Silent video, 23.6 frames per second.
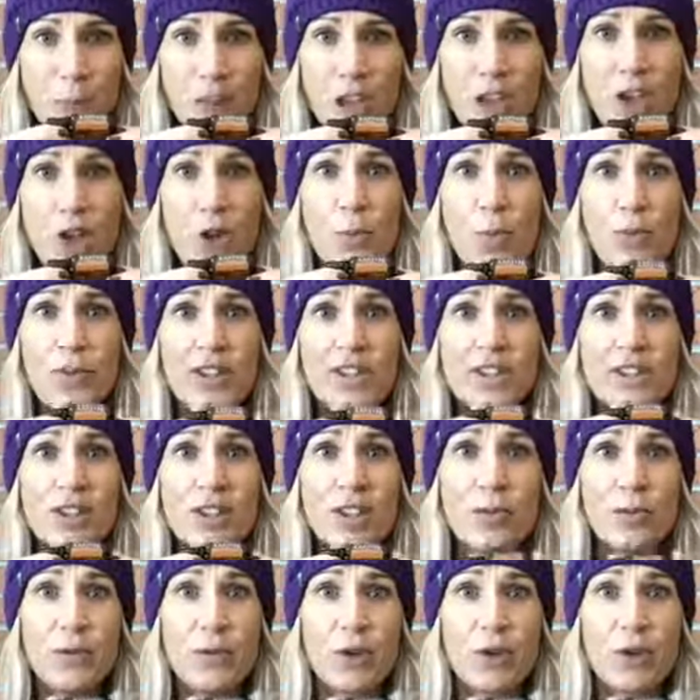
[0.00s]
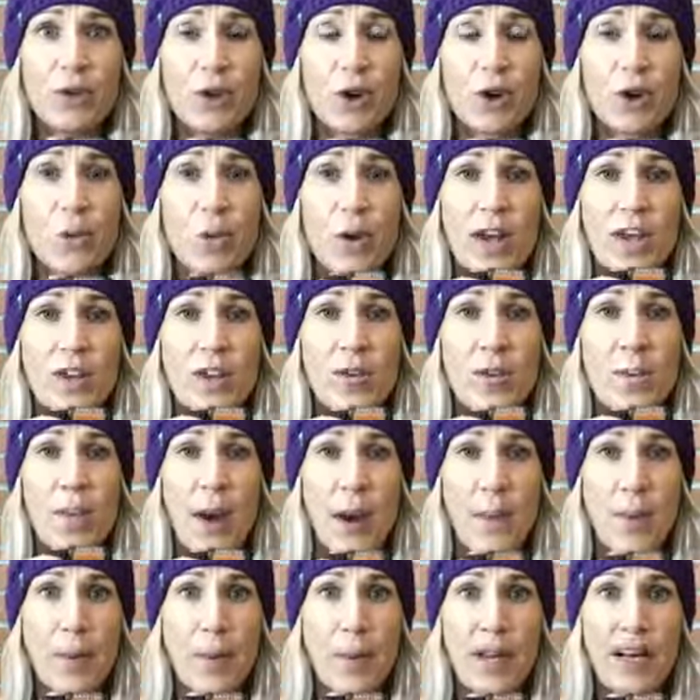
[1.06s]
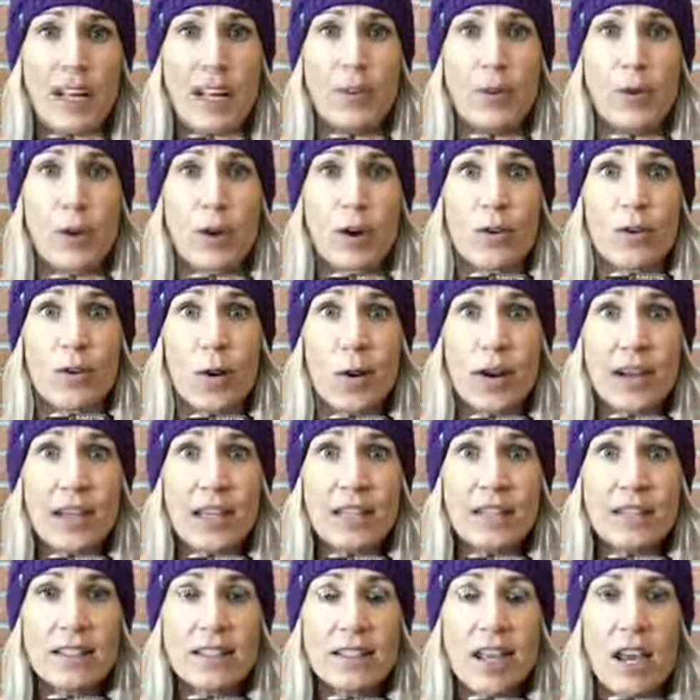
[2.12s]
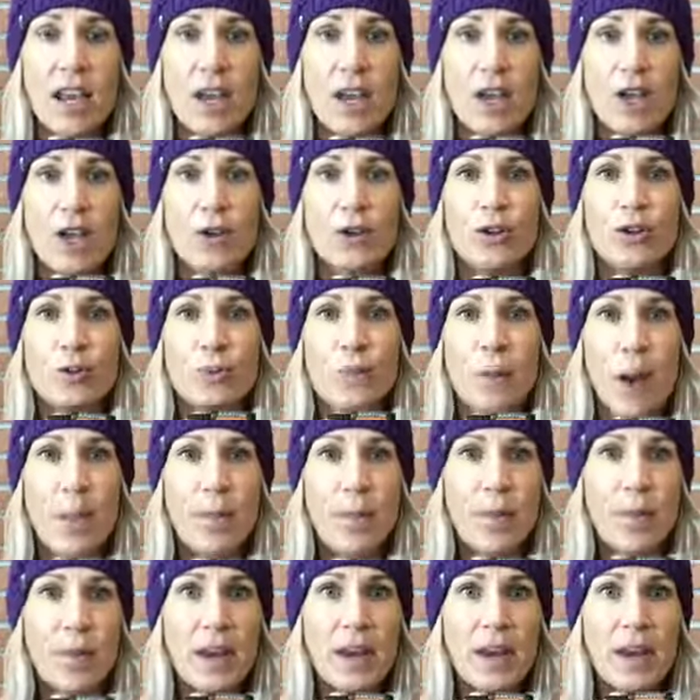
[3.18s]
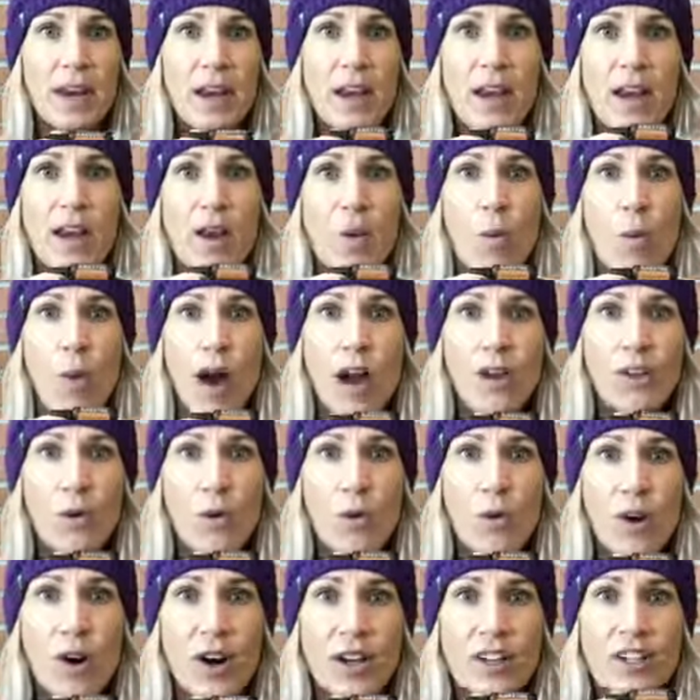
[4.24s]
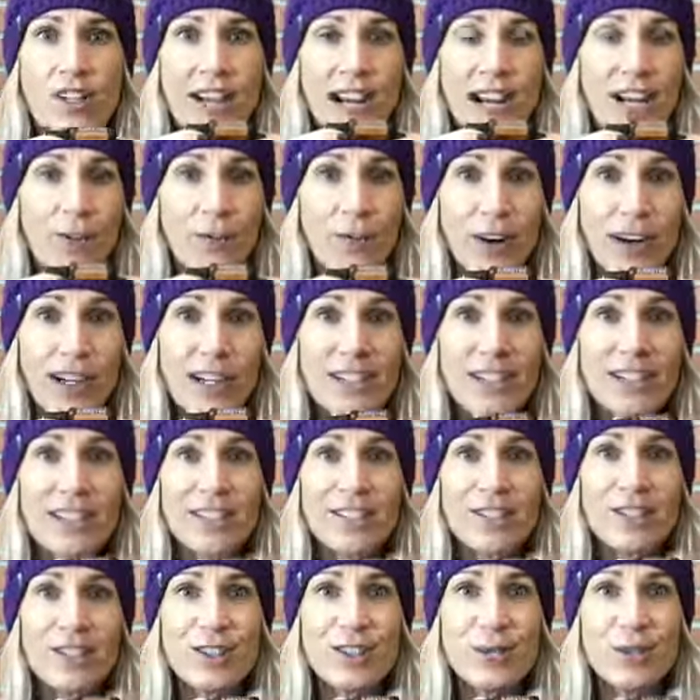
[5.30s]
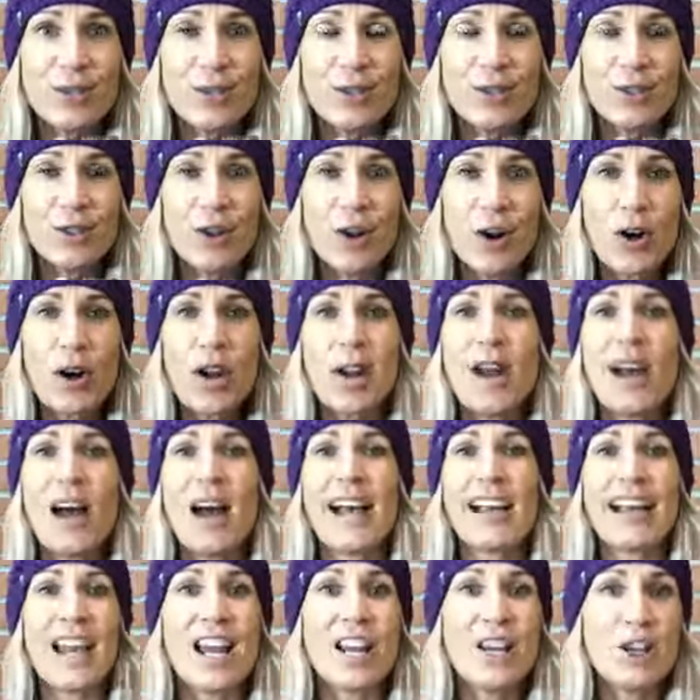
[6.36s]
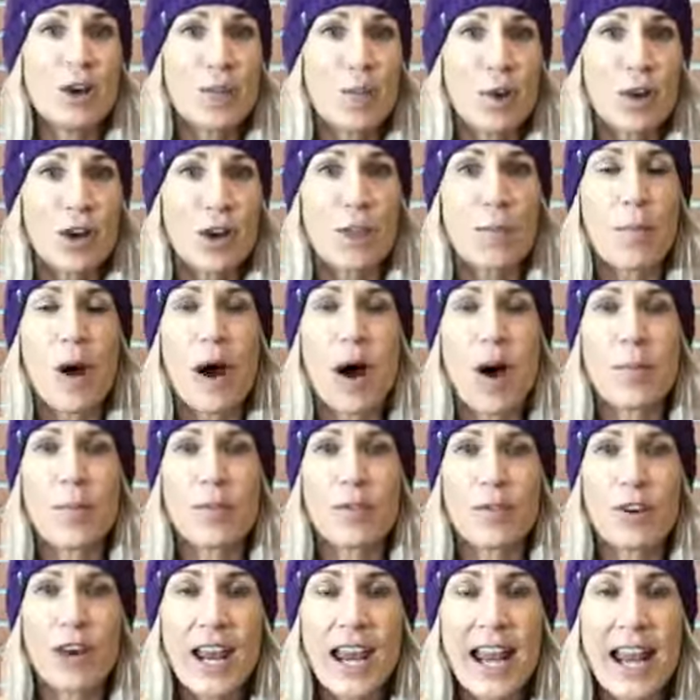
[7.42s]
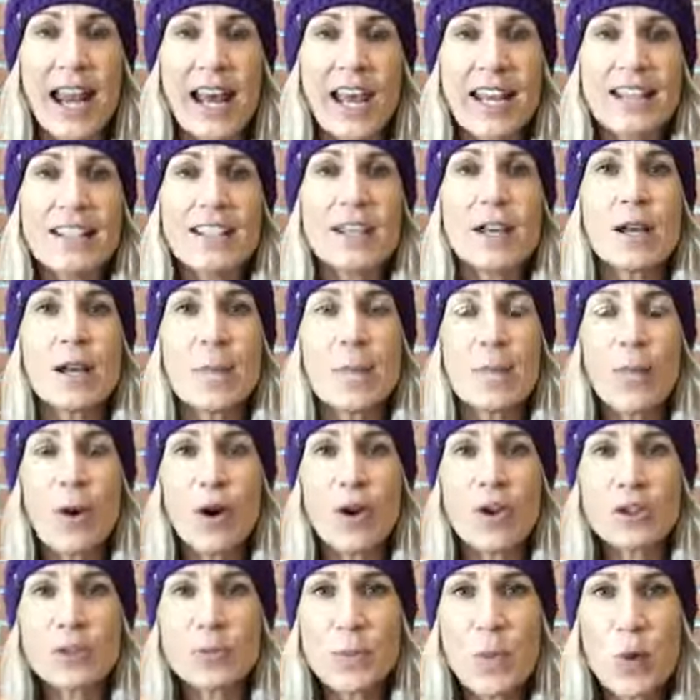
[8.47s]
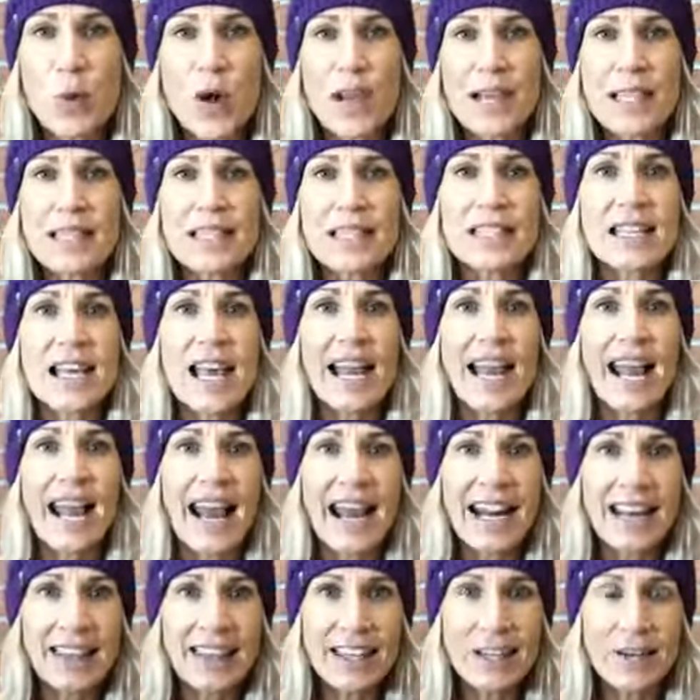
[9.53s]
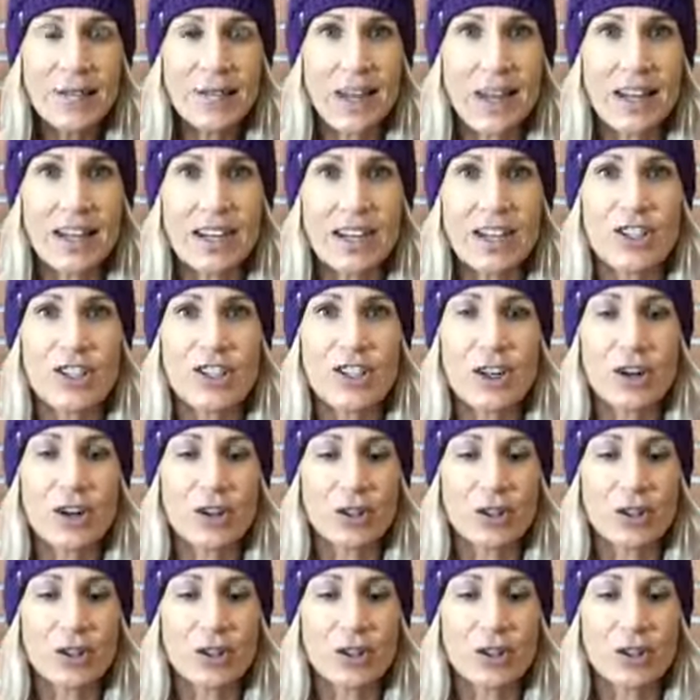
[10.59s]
You can put this in the diffuser with peppermint if you want to focus. You can do peppermint, wild orange, and frankincense in a diffuser. Again, you can put it in the palm of your hand, pulse points, anything of that nature.